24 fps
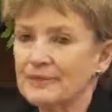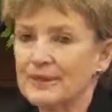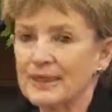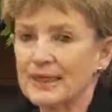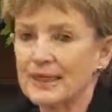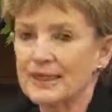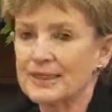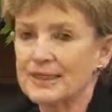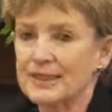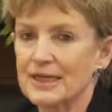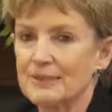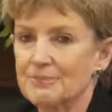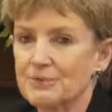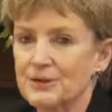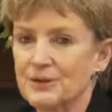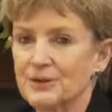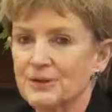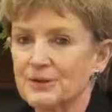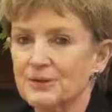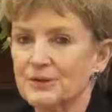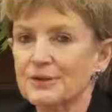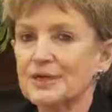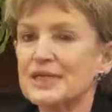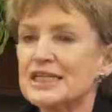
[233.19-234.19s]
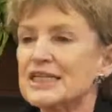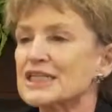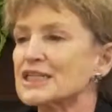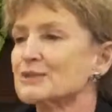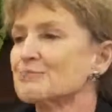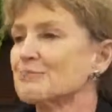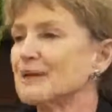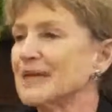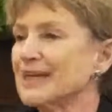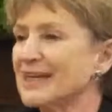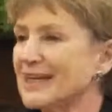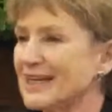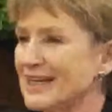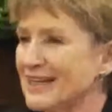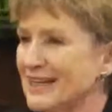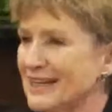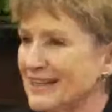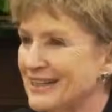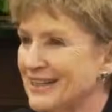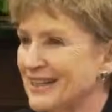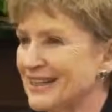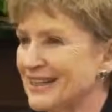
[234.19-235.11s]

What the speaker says: Exceptional speed,